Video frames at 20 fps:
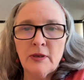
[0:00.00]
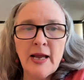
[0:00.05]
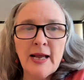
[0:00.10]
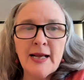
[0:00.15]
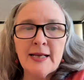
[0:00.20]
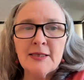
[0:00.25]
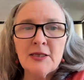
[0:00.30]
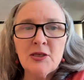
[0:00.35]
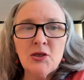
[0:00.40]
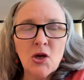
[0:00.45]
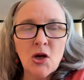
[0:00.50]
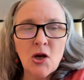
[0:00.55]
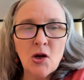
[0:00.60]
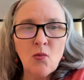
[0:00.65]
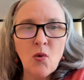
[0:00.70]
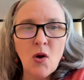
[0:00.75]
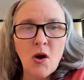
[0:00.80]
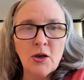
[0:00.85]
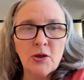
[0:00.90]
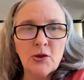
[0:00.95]
as a dog
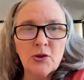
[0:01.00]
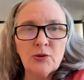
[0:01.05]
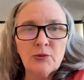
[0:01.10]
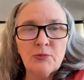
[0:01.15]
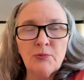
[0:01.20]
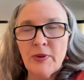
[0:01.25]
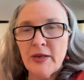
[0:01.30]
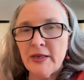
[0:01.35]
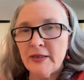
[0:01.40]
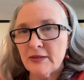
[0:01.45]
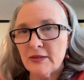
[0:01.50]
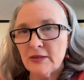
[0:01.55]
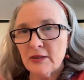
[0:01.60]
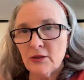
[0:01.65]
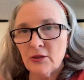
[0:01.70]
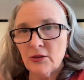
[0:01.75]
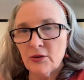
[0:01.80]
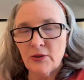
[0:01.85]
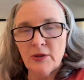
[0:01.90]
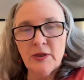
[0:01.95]
walker, pet
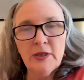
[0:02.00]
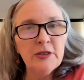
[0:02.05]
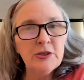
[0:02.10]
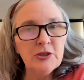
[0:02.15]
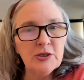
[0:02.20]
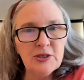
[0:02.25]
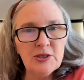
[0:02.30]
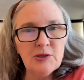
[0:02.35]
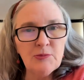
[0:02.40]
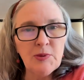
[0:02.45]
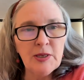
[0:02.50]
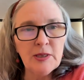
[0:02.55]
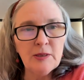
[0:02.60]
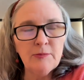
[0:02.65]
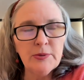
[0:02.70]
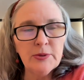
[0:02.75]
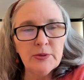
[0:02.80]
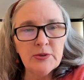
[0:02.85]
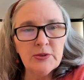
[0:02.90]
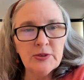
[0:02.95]
sitter, just to pay the
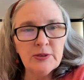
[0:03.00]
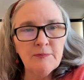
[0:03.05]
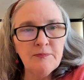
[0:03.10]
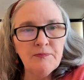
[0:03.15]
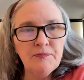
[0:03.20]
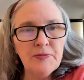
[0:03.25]
bills.